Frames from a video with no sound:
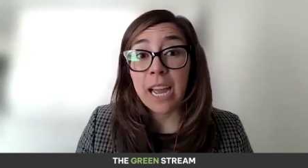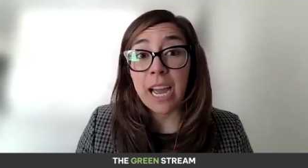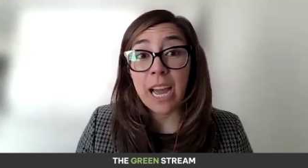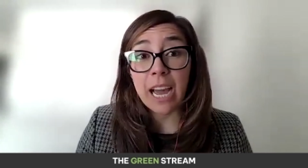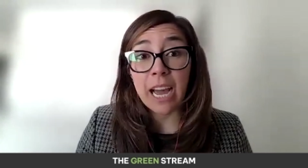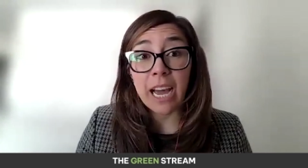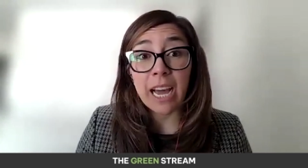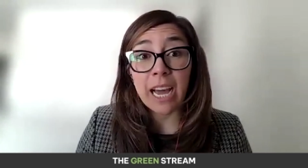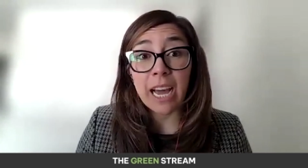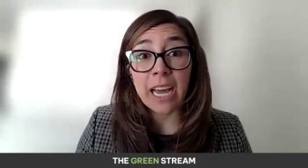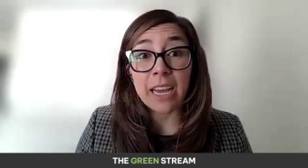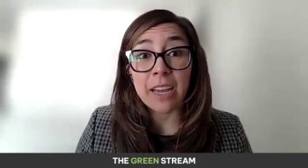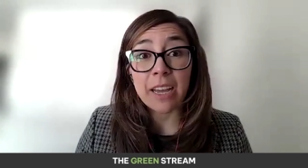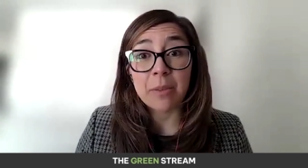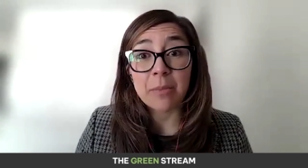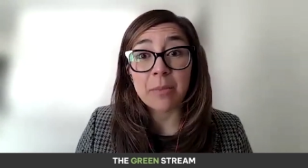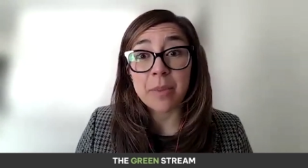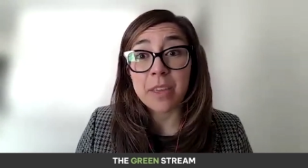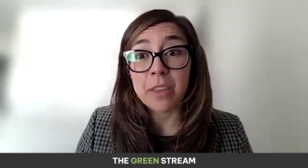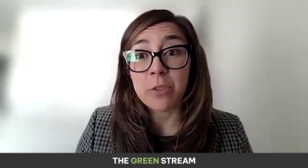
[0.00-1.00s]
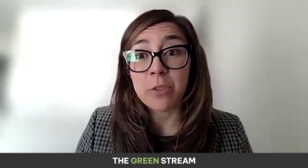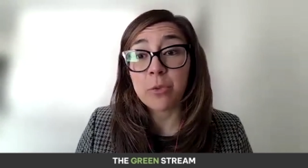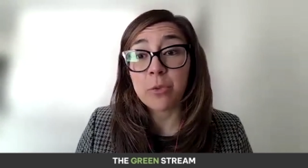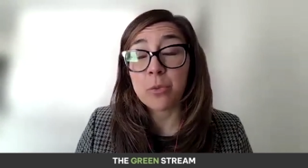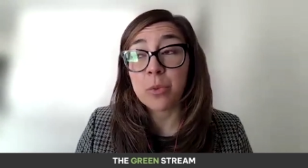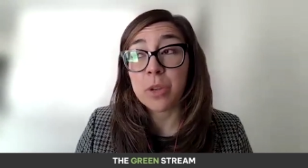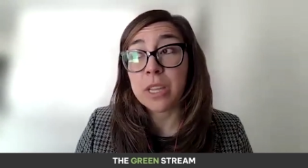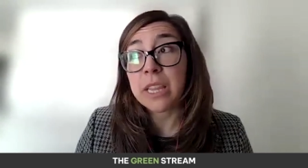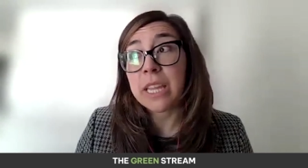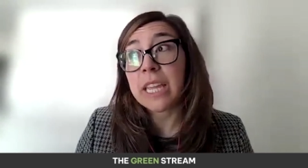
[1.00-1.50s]
Um, it's
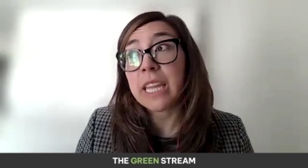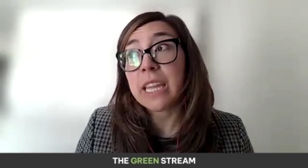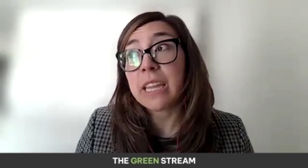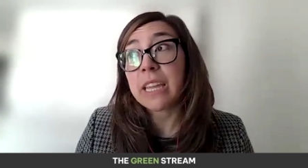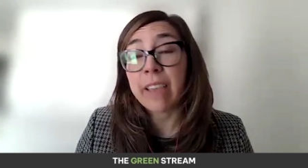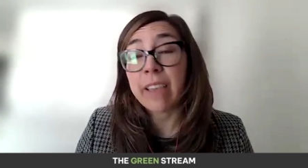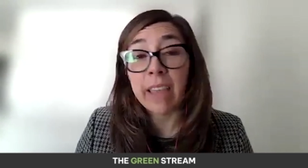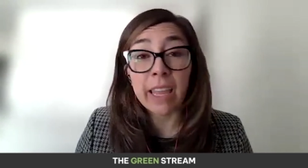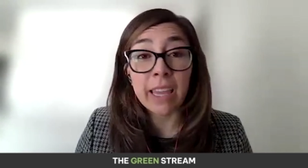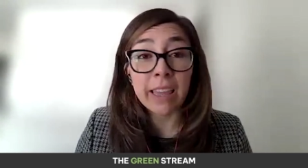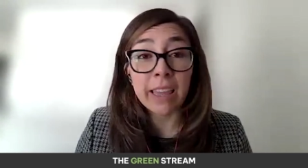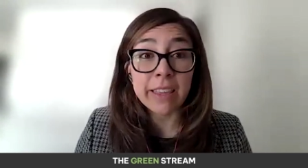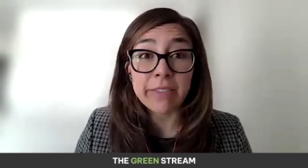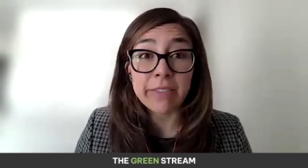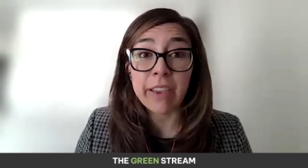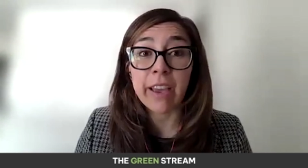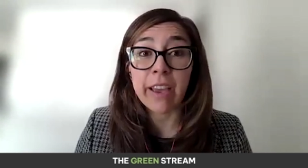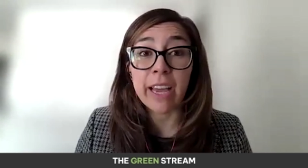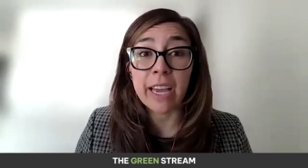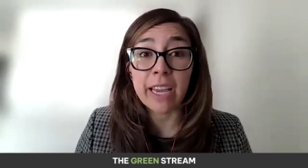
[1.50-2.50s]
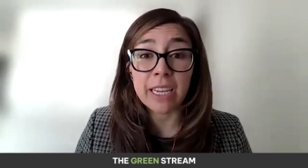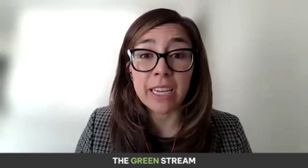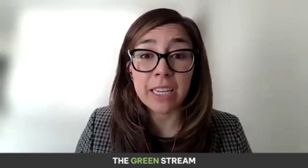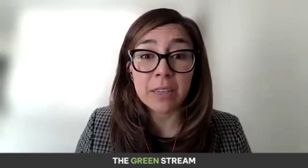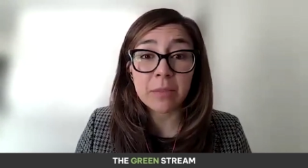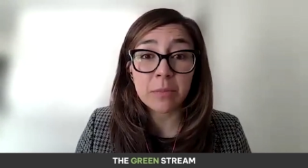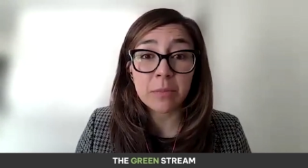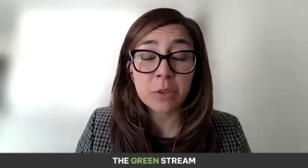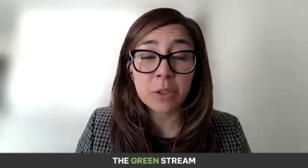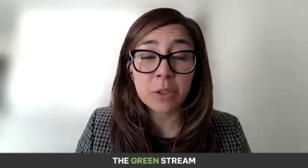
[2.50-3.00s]
really taking the
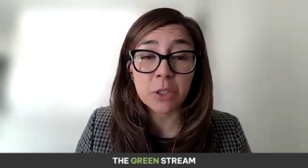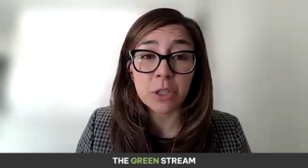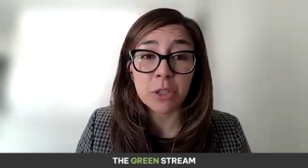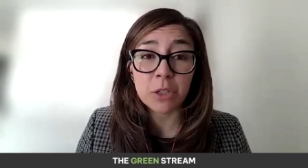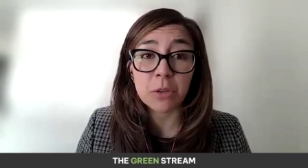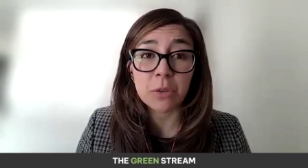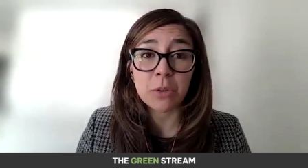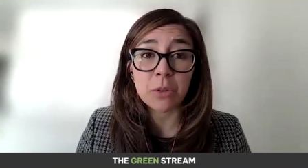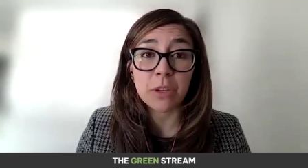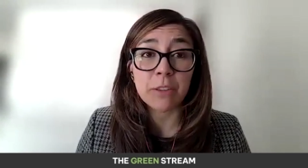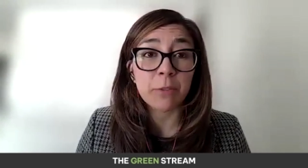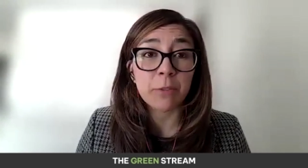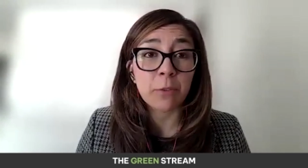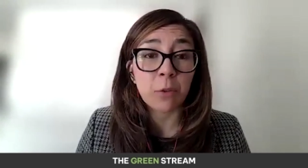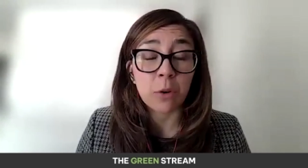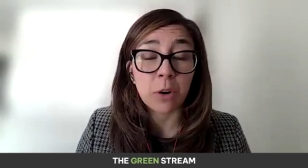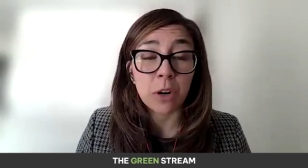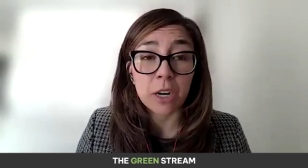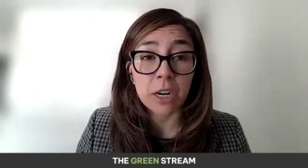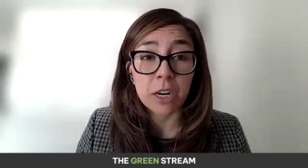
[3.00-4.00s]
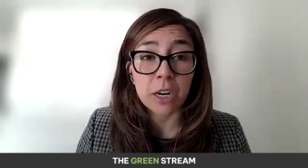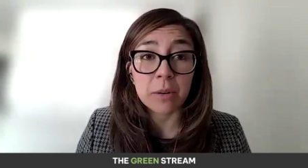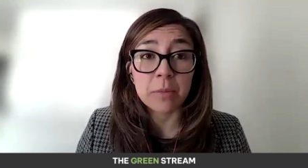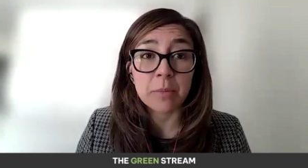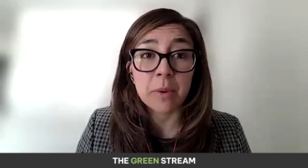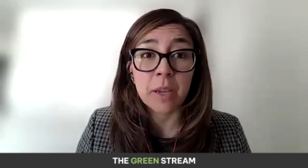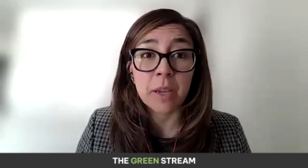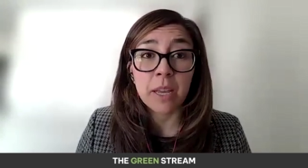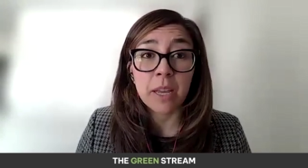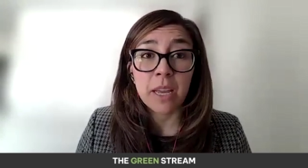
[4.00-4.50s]
time to
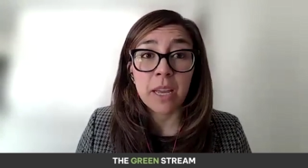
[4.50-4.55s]
inform